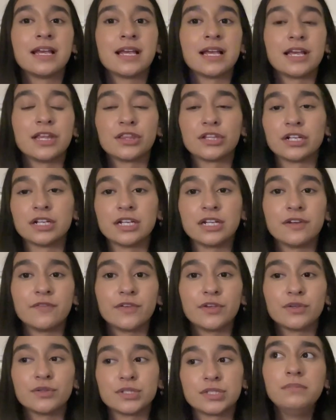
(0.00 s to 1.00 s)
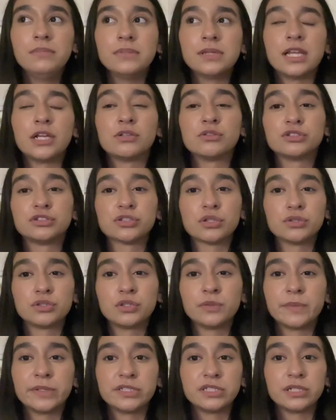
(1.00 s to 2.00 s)
in their interviews they don't show too
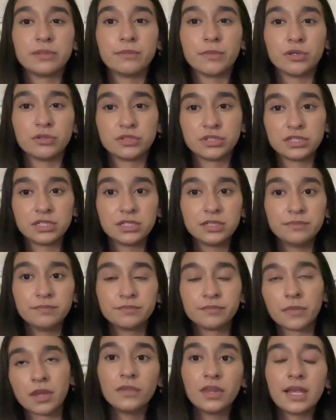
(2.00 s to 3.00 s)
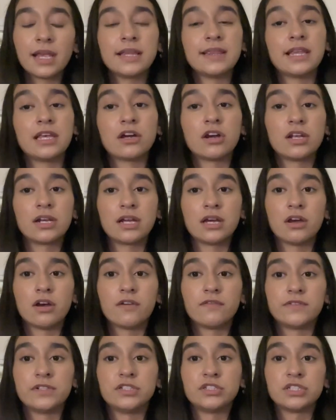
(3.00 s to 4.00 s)
much emotion and they kind of
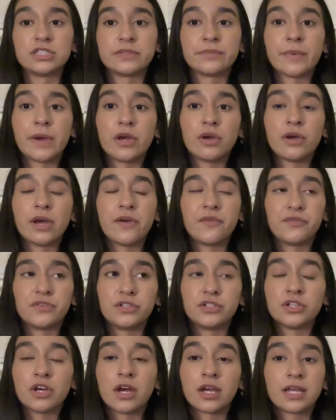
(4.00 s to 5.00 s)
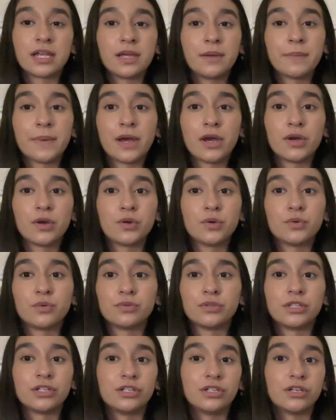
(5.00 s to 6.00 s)
often just smile after talking about
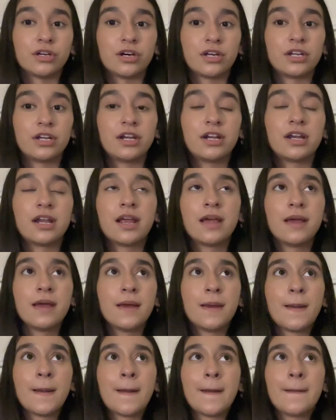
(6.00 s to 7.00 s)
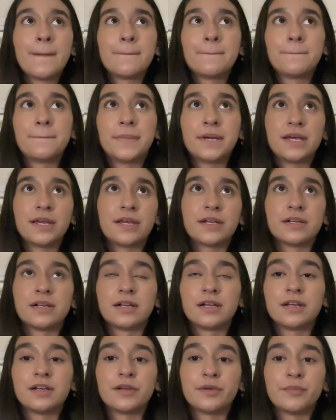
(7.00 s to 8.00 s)
their daughter but
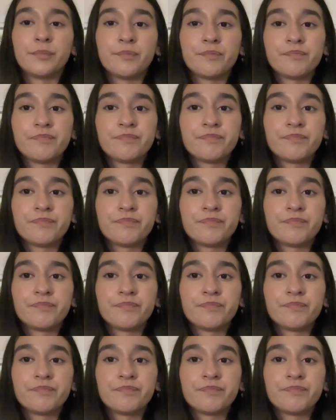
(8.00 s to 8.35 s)
um,